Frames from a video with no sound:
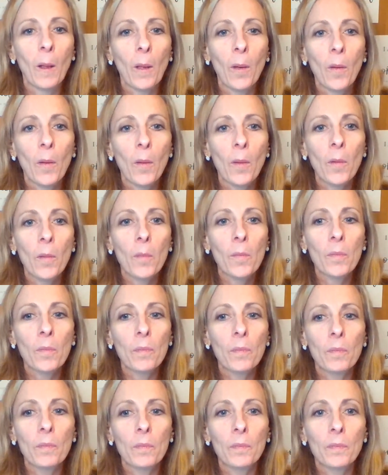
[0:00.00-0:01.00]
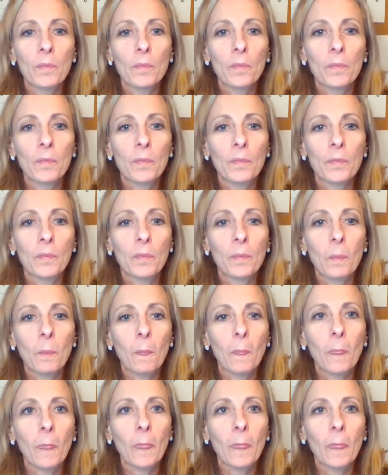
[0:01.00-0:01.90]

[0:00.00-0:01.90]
(no one is talking)